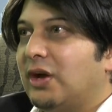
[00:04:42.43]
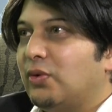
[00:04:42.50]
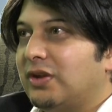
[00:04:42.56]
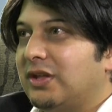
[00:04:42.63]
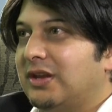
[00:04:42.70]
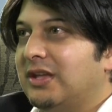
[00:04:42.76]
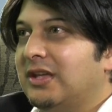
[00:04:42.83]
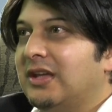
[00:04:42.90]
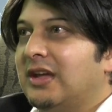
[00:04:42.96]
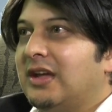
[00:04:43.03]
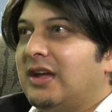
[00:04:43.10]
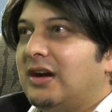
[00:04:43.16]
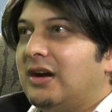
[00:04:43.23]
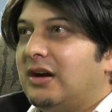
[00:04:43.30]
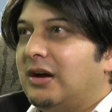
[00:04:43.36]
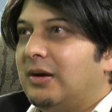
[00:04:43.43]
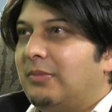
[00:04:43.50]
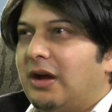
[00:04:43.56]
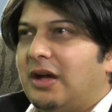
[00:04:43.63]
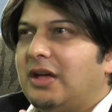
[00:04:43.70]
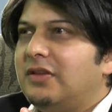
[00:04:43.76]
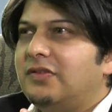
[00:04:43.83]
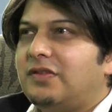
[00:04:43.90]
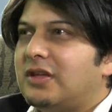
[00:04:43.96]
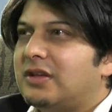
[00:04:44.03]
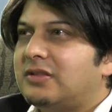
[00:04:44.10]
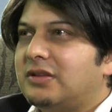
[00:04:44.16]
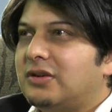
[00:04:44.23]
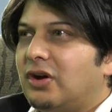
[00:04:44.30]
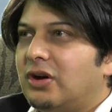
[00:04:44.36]
already. Has that
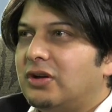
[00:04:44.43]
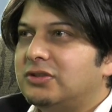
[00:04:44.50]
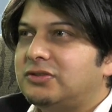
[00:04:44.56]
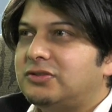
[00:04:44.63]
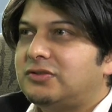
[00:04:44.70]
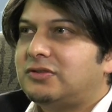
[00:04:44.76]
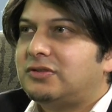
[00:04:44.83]
enhanced